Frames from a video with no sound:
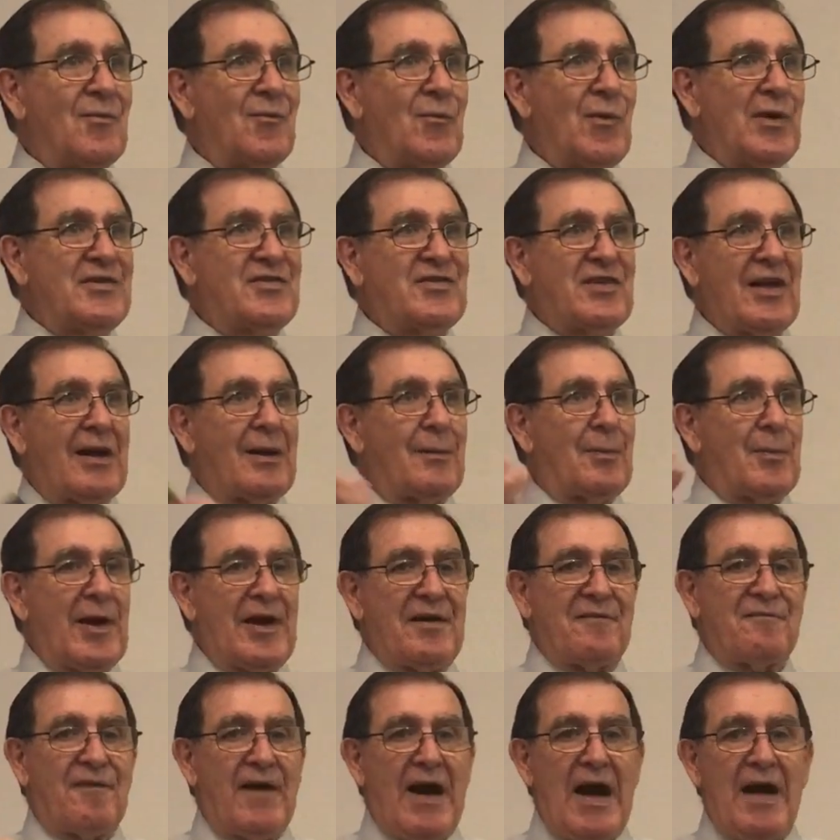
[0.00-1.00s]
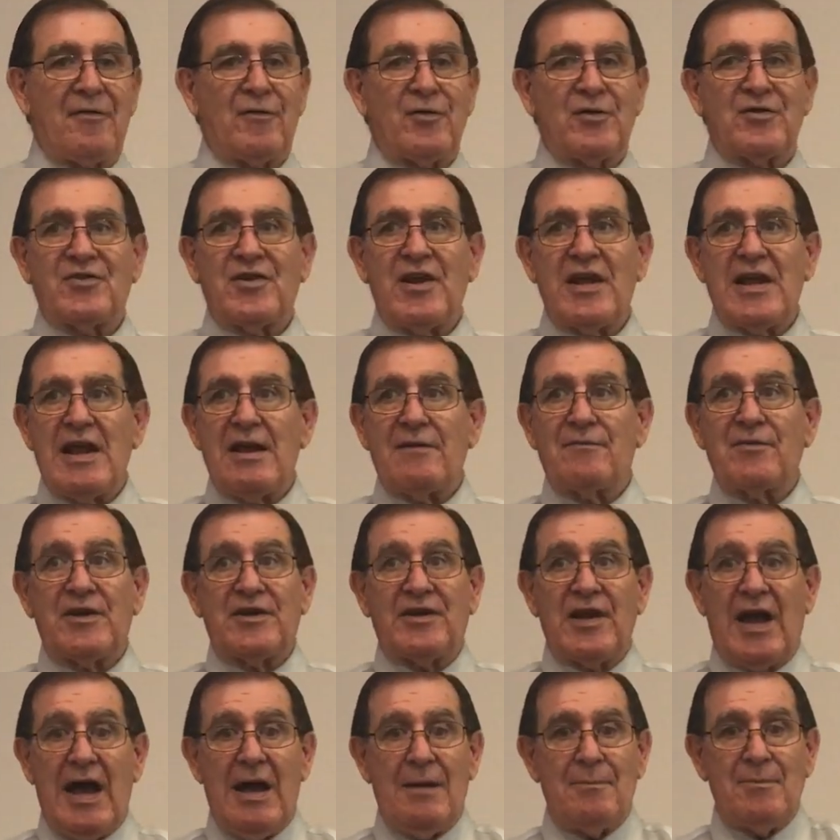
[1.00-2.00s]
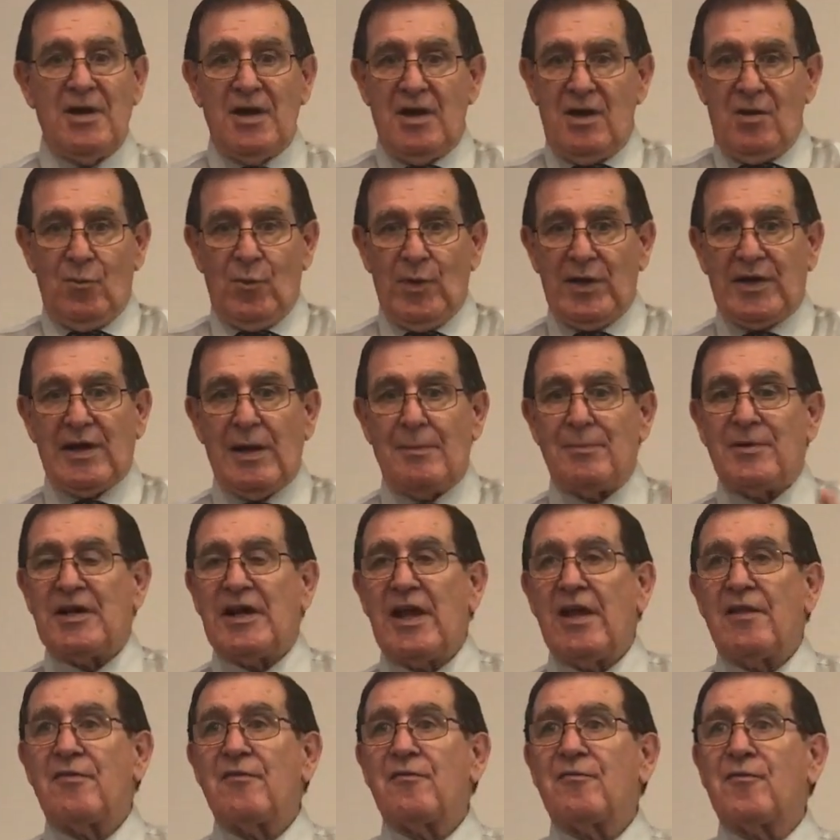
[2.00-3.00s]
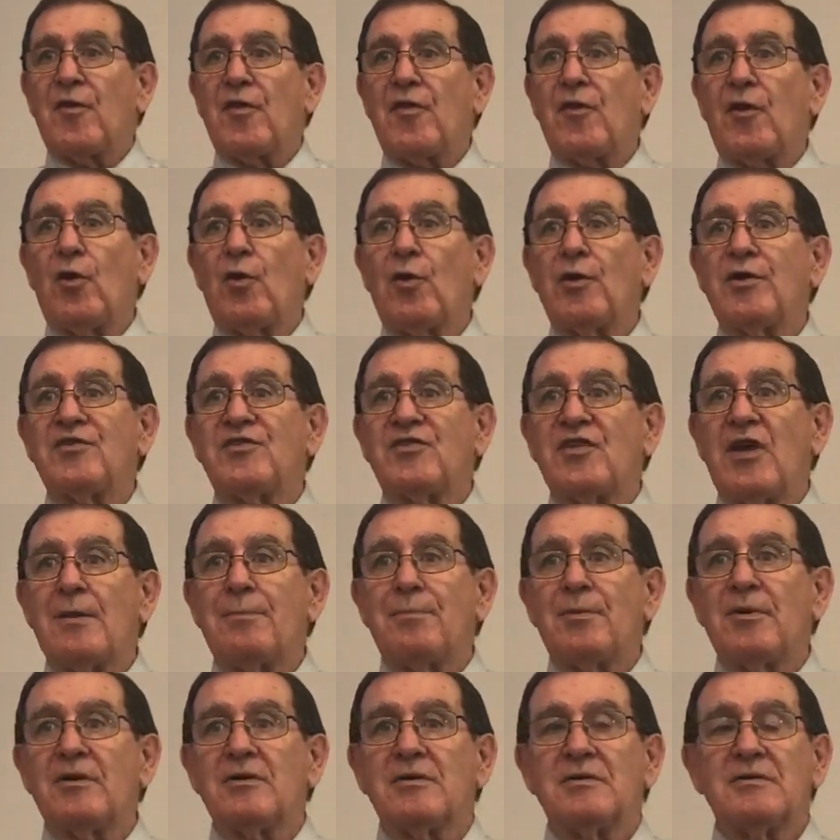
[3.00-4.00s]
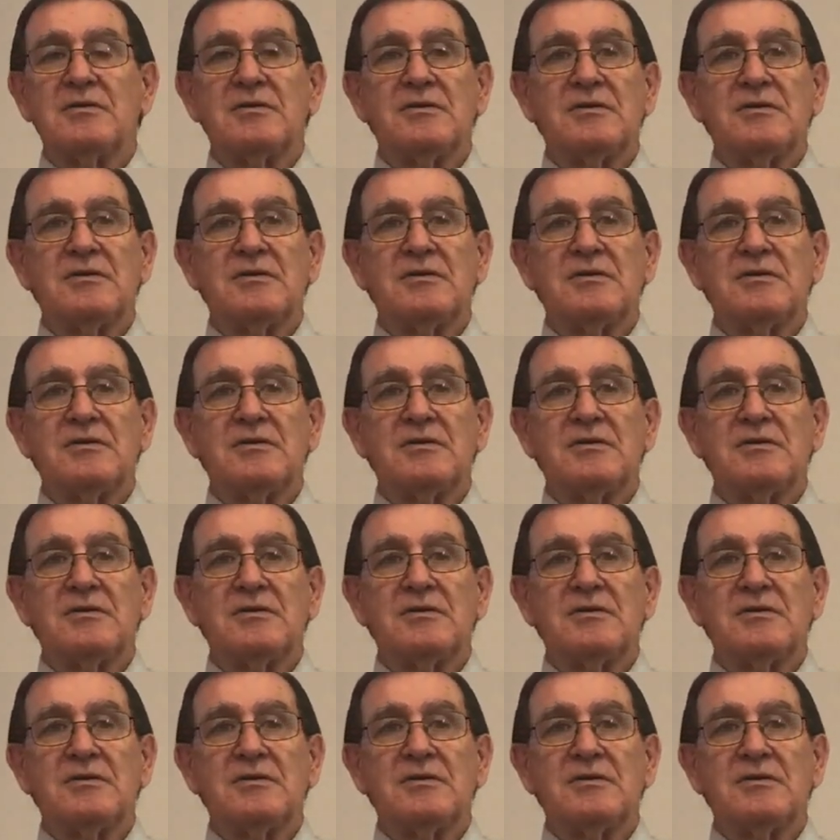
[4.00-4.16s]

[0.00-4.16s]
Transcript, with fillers: We celebrate Father's Day every time we come together for the Lord's Supper.